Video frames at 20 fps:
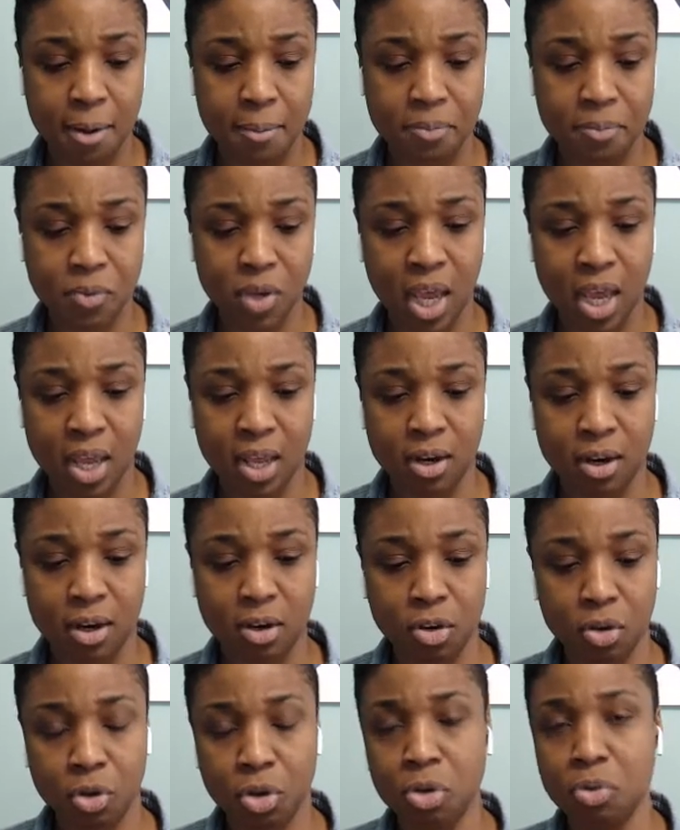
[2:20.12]
And
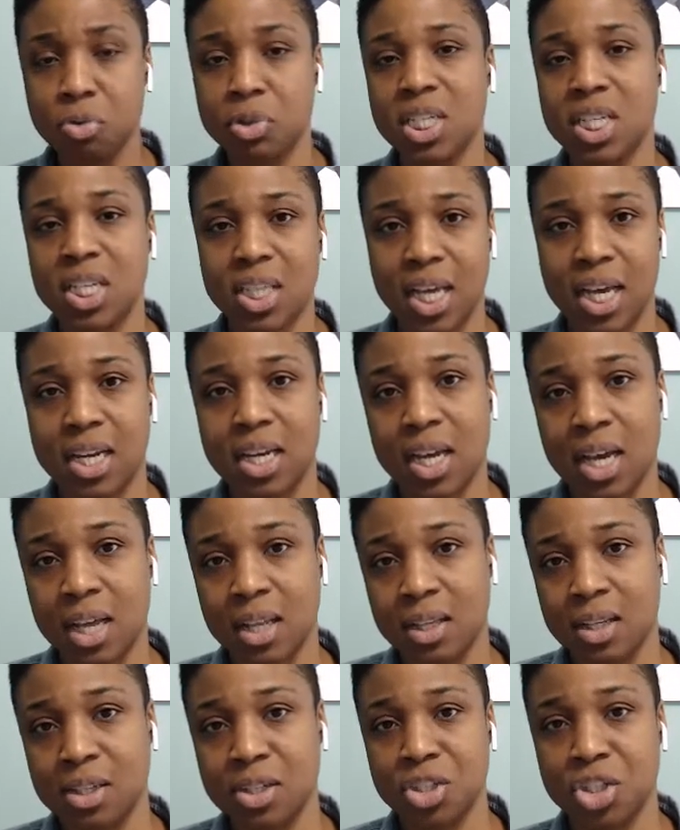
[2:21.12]
using that
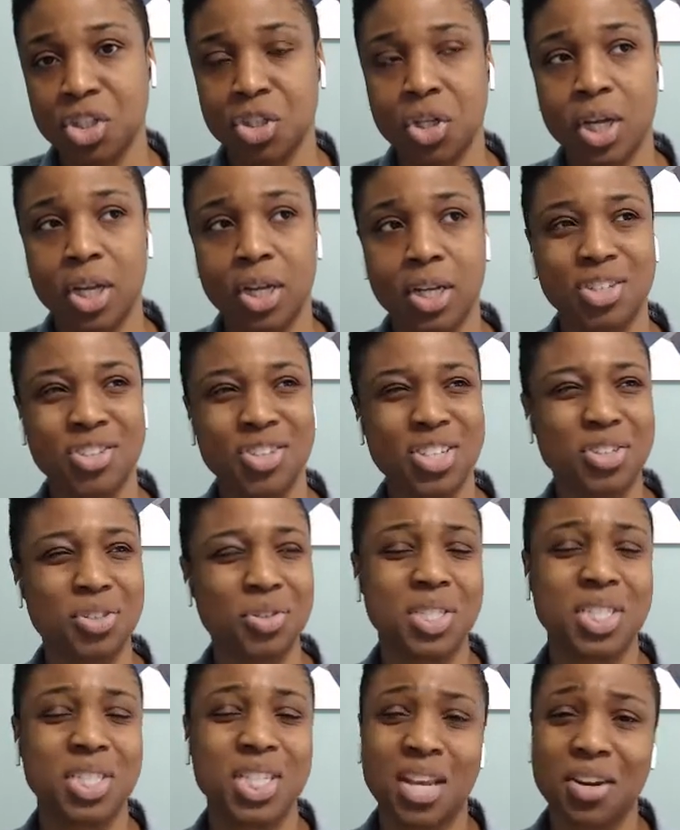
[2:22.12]
knowledge, an
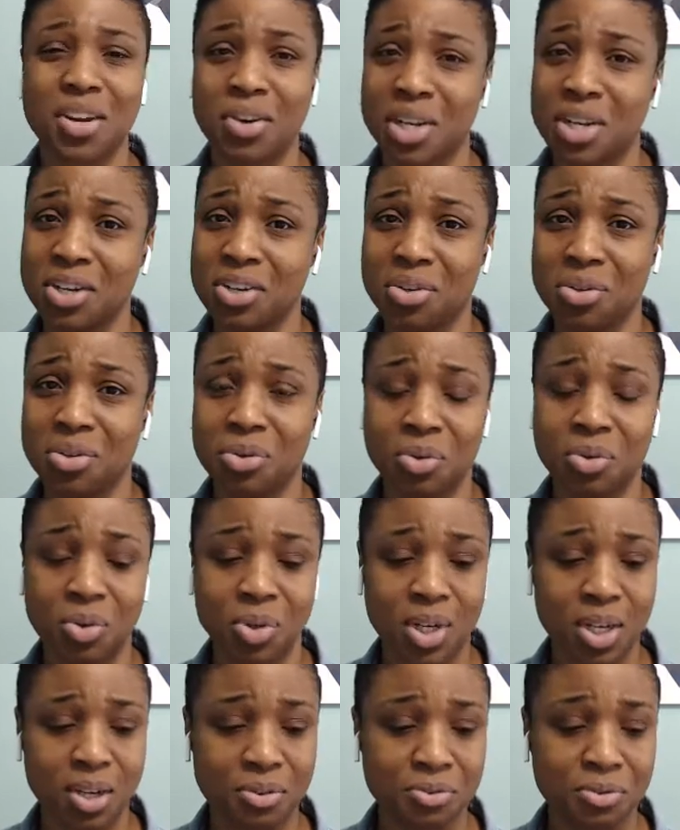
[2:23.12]
instructional designer can do
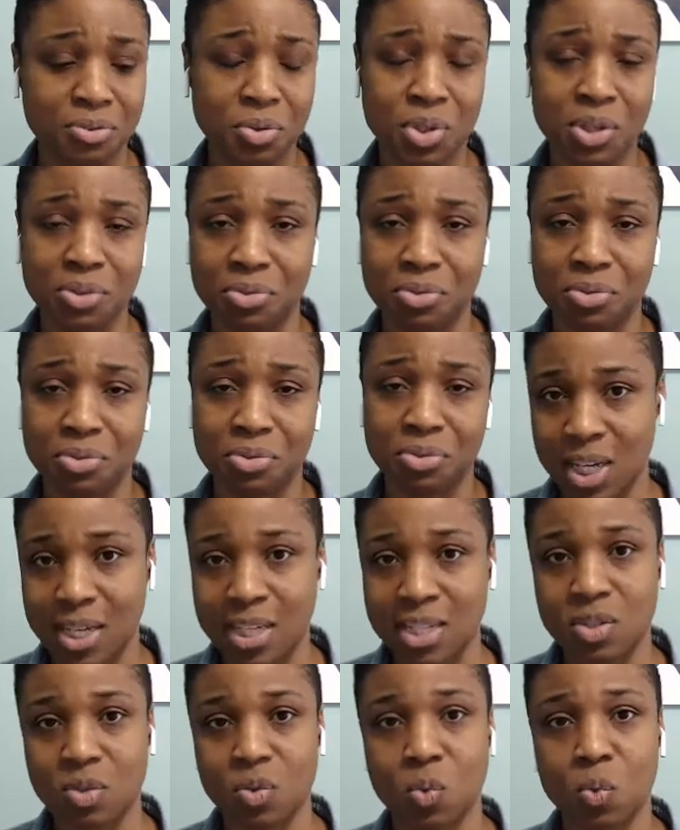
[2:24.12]
a few different things.